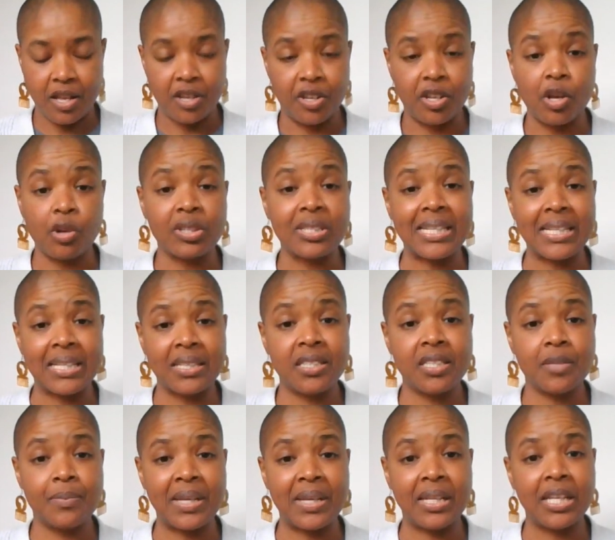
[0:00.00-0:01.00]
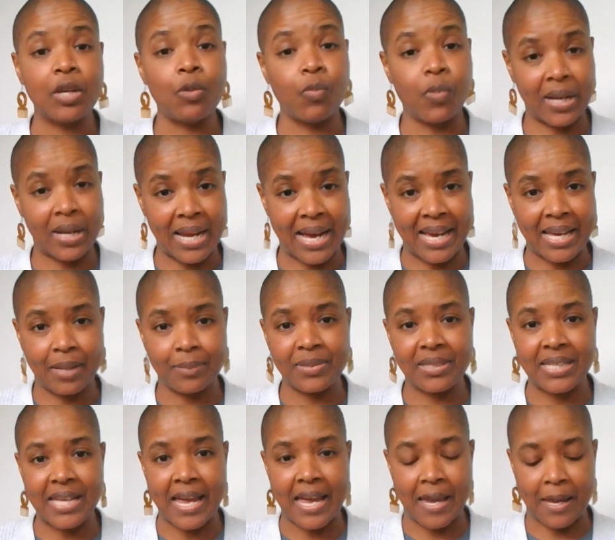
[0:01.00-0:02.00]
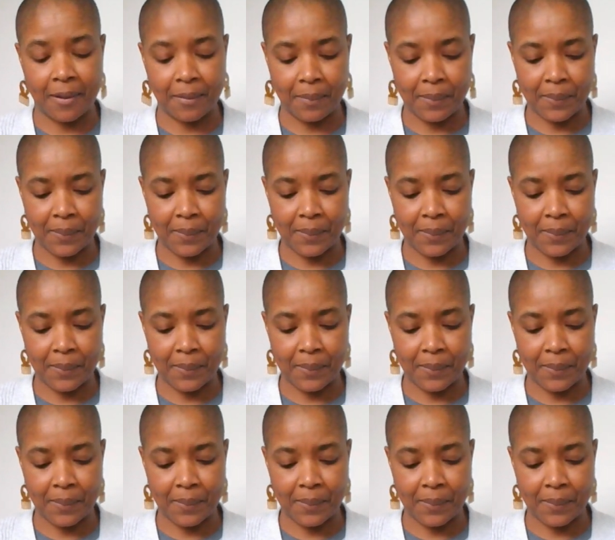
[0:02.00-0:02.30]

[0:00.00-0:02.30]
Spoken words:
knows intimately what I am saying.